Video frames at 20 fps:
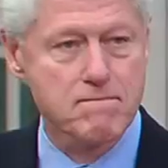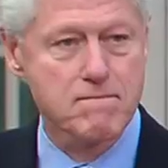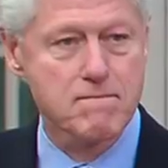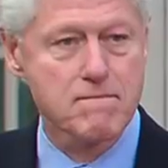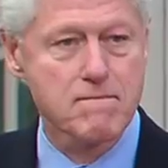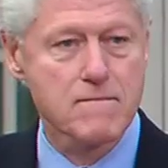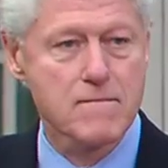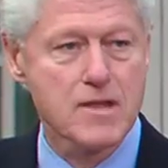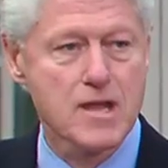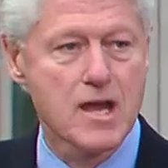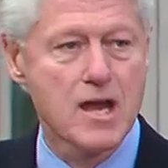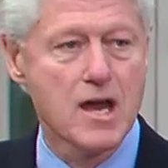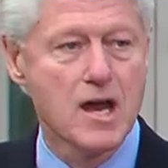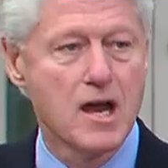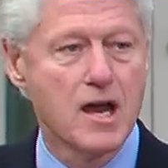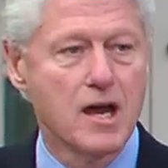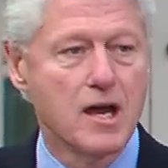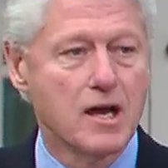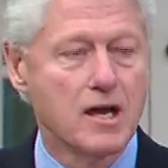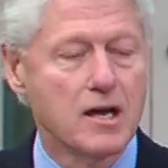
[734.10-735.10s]

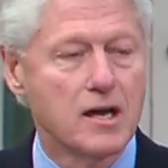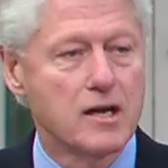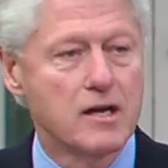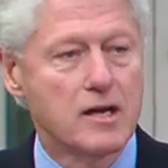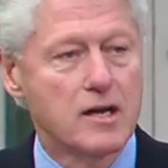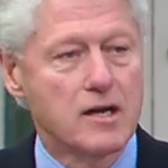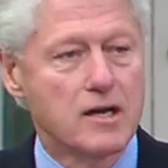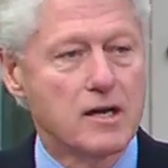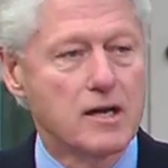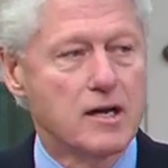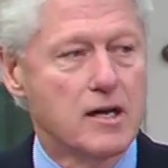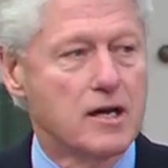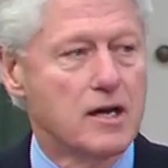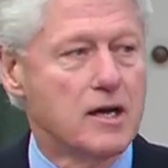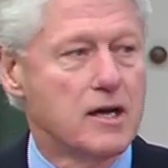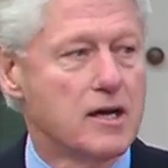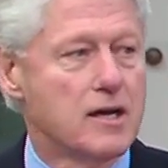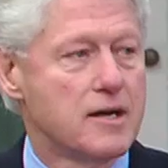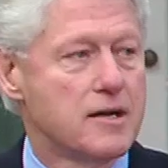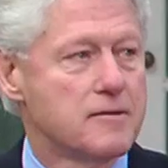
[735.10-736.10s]

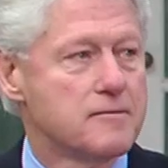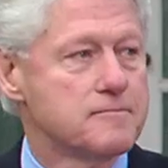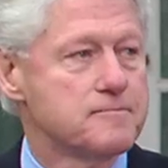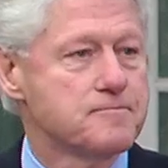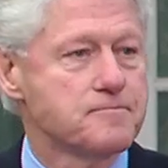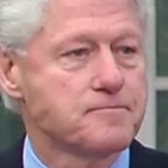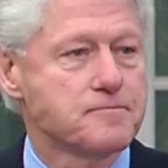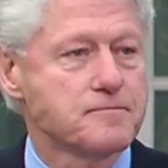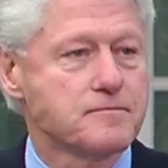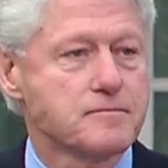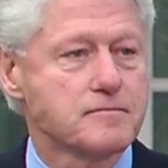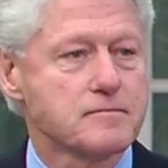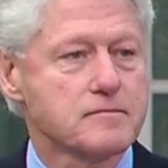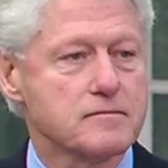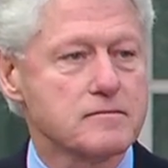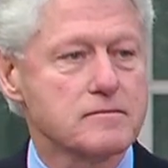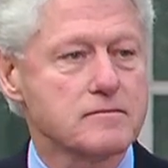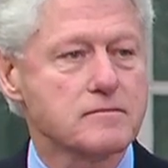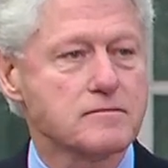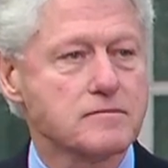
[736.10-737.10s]

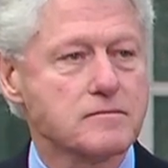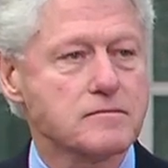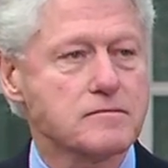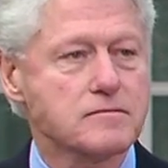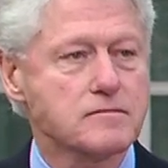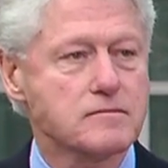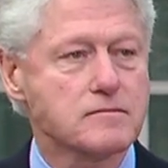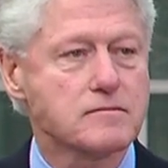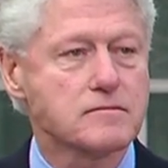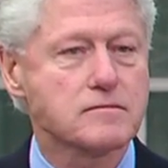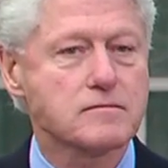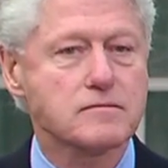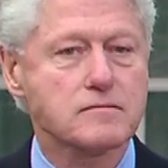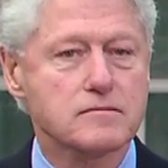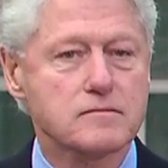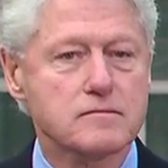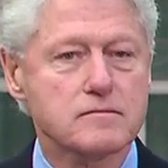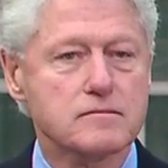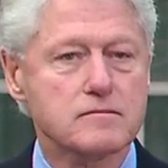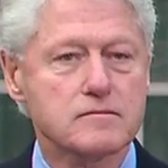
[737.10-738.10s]

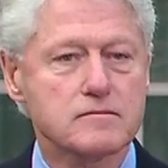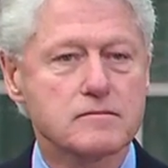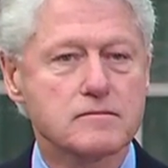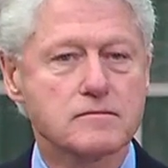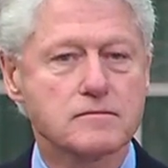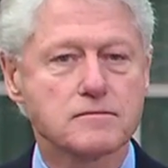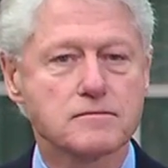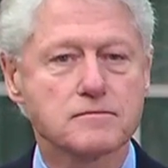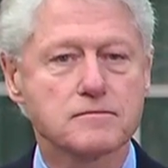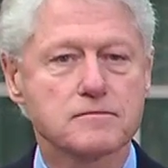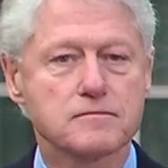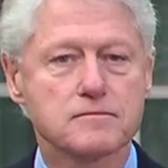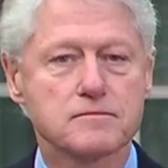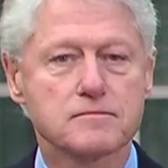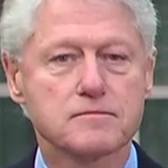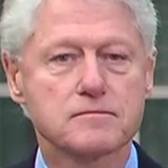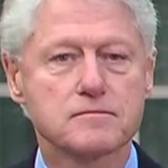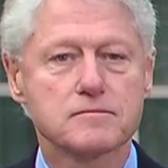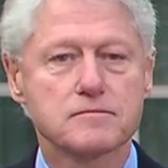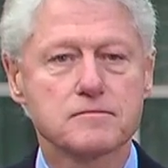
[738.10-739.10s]

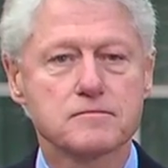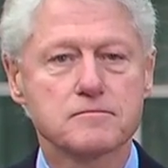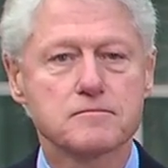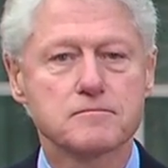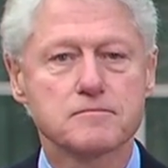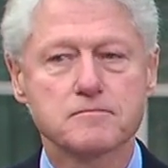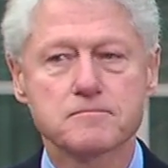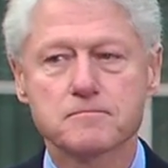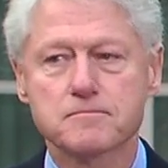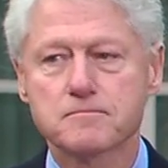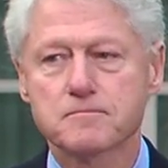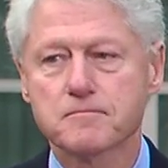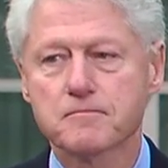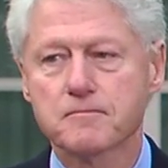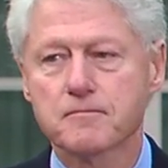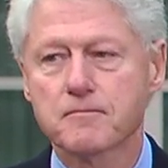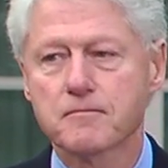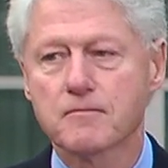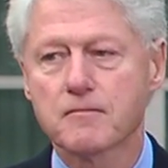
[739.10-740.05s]
No words are spoken by the person on screen.